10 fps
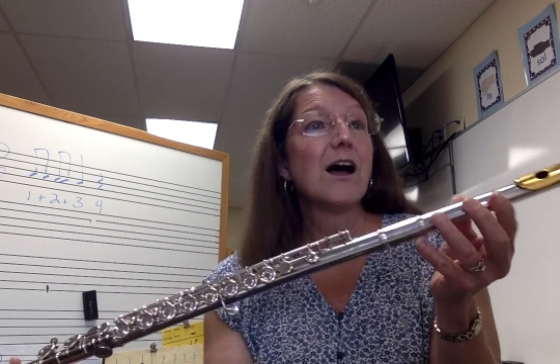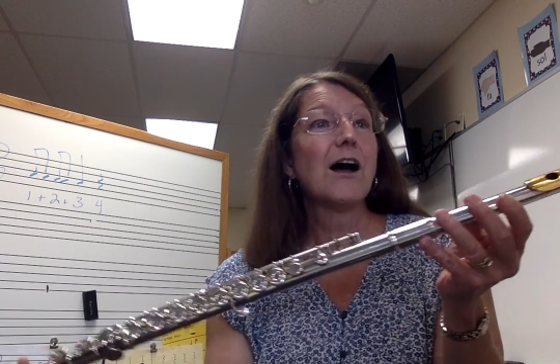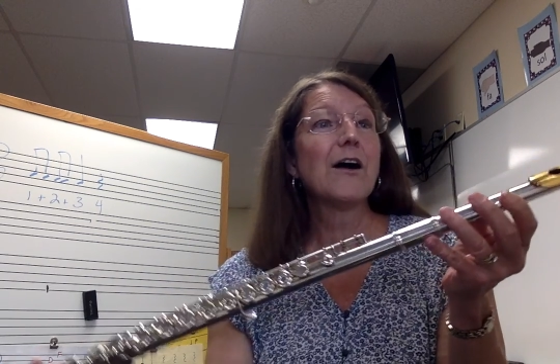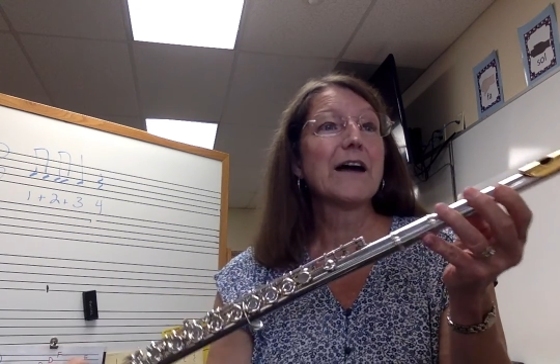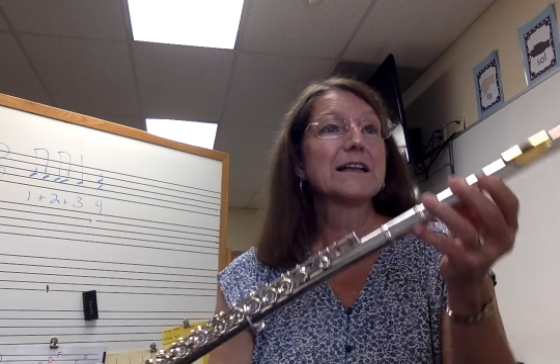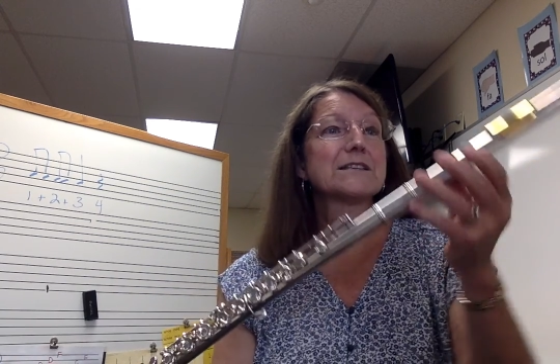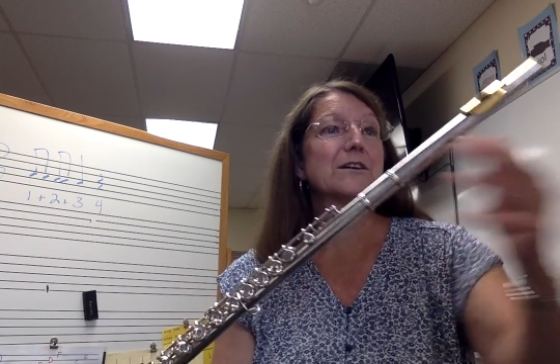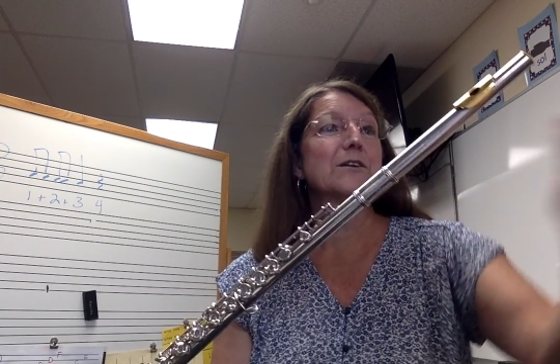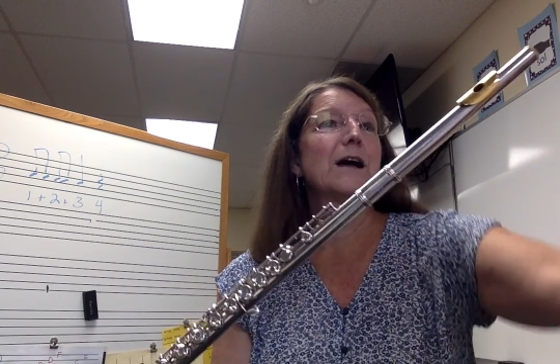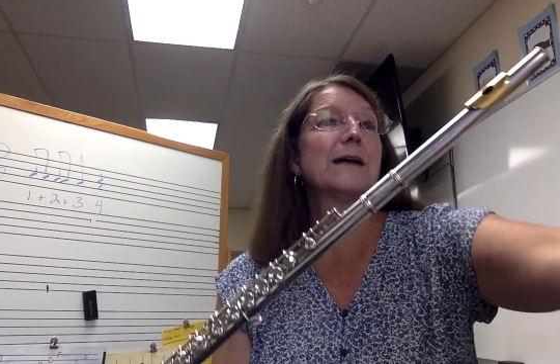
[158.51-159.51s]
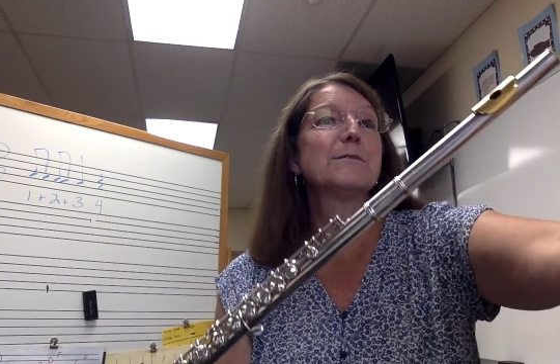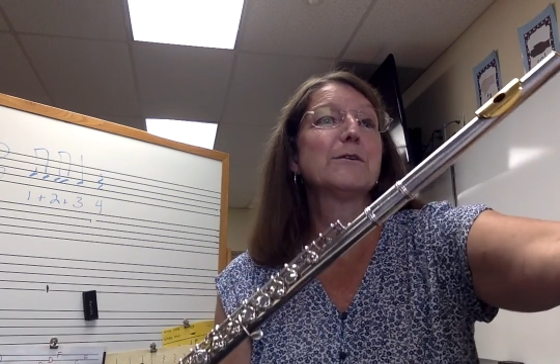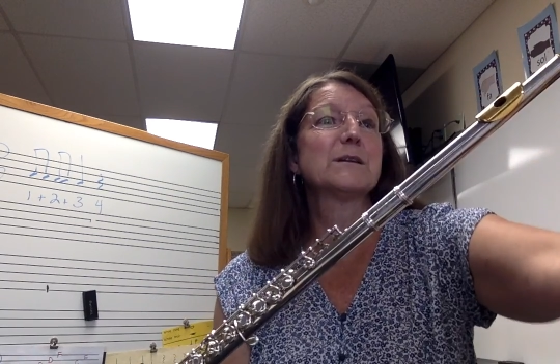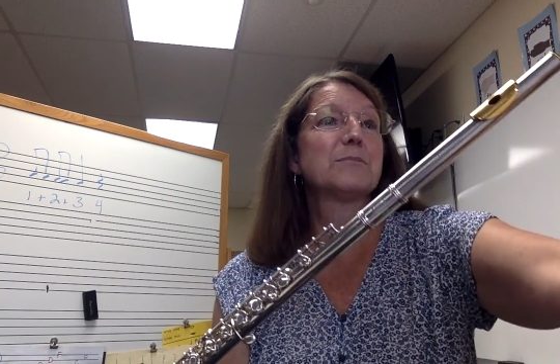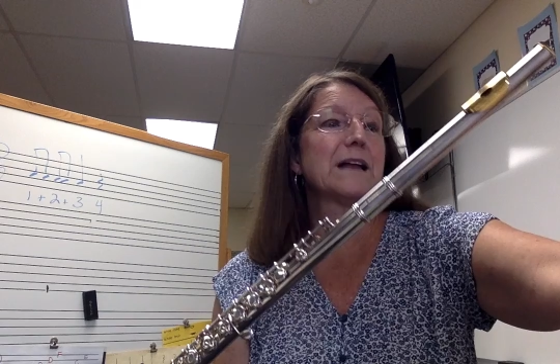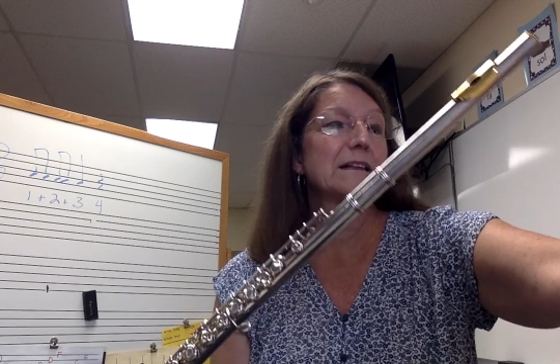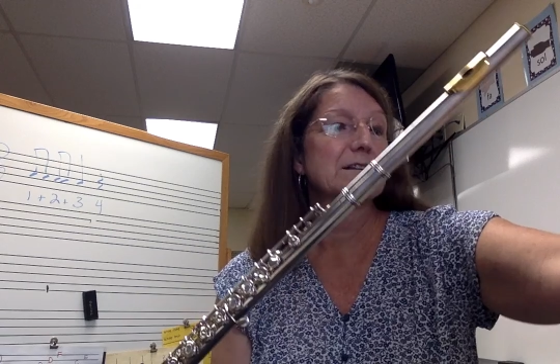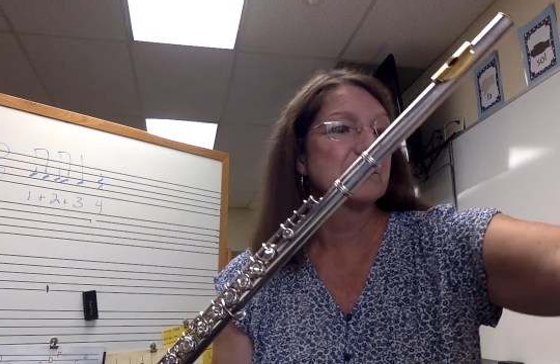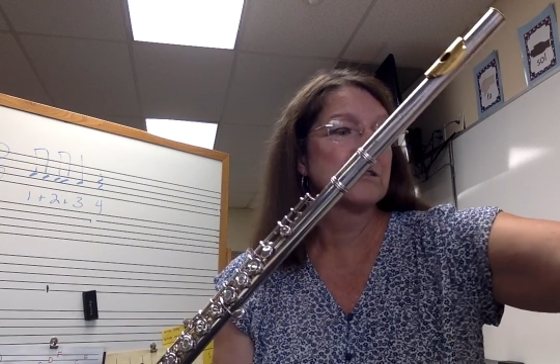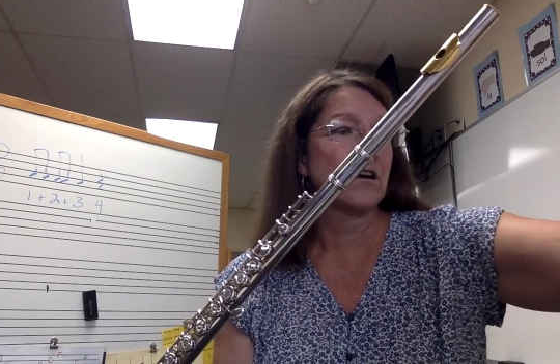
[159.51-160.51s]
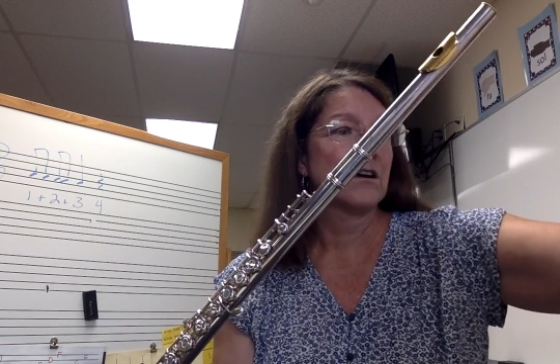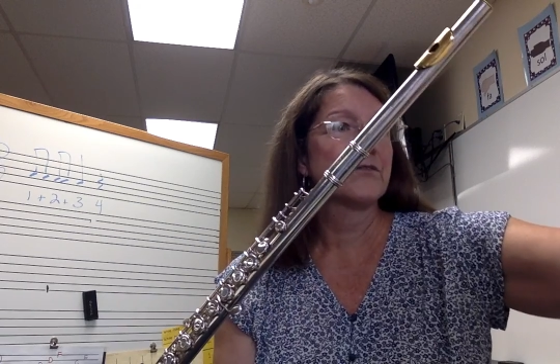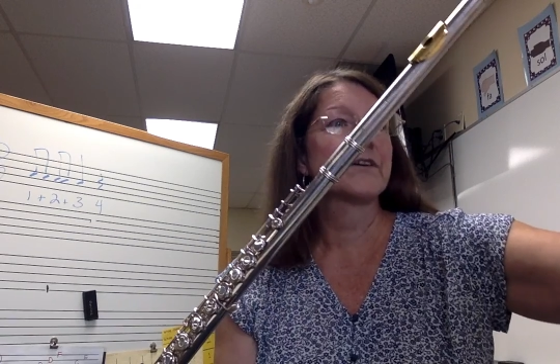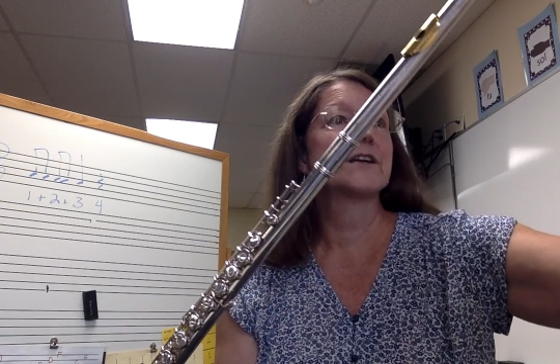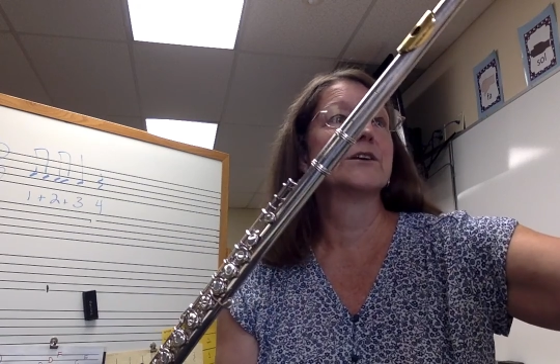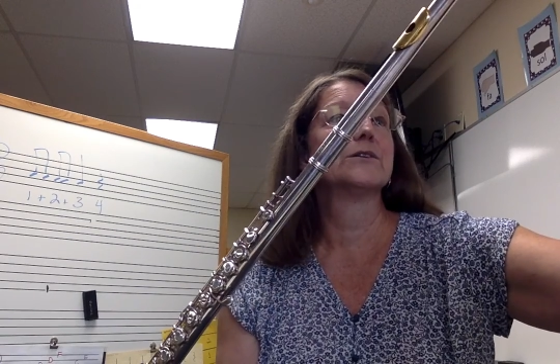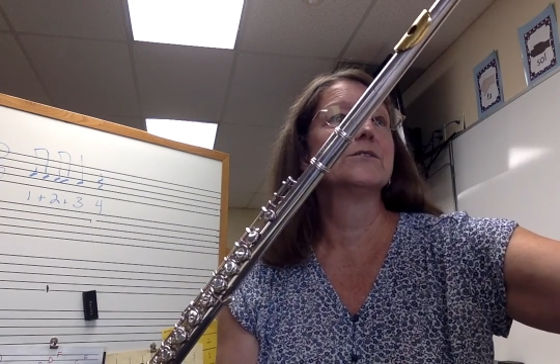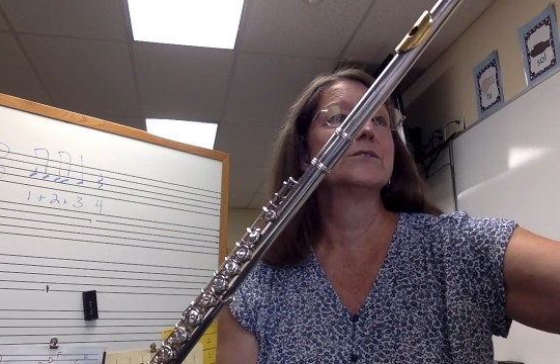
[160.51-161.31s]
All right, so I'm going to play a little song for you.